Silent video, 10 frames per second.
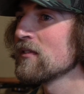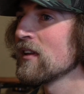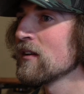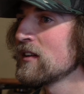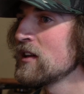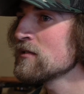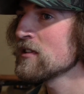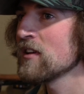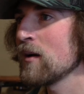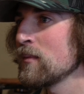There used to
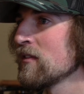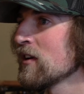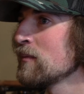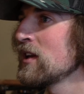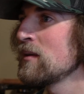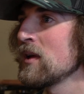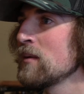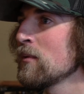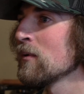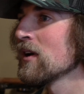not be very many
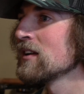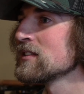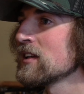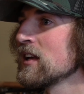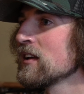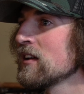people when I was a kid.